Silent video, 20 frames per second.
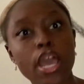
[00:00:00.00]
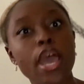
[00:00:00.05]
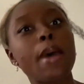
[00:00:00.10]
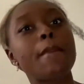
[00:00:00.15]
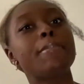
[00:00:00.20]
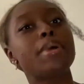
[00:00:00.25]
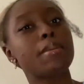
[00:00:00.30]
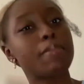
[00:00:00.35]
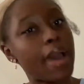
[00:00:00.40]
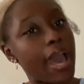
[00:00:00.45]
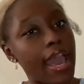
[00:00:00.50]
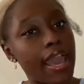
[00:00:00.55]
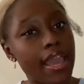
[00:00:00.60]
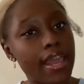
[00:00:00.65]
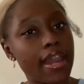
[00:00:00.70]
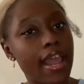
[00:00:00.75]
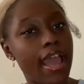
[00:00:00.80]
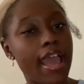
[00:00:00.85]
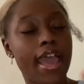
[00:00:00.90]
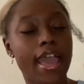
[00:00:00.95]
But my
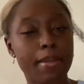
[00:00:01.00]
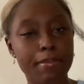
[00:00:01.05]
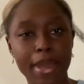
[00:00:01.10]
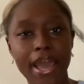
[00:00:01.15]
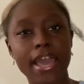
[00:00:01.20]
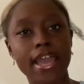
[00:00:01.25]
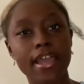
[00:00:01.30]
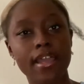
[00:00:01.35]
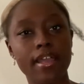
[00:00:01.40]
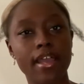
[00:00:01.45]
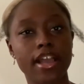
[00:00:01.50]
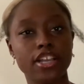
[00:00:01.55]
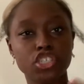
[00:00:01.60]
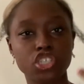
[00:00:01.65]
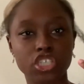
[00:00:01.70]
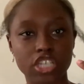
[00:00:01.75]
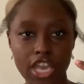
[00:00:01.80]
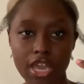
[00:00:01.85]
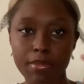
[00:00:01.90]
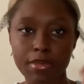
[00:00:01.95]
hair actually
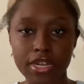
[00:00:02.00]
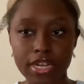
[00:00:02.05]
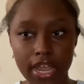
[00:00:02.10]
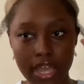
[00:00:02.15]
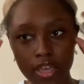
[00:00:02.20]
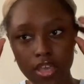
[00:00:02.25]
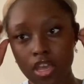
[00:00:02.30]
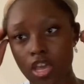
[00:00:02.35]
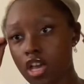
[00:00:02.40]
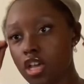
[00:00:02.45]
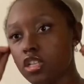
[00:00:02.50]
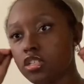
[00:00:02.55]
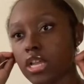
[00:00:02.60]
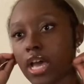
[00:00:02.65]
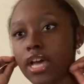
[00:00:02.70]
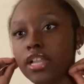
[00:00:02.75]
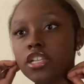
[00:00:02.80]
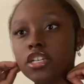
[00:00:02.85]
came in a day. So I look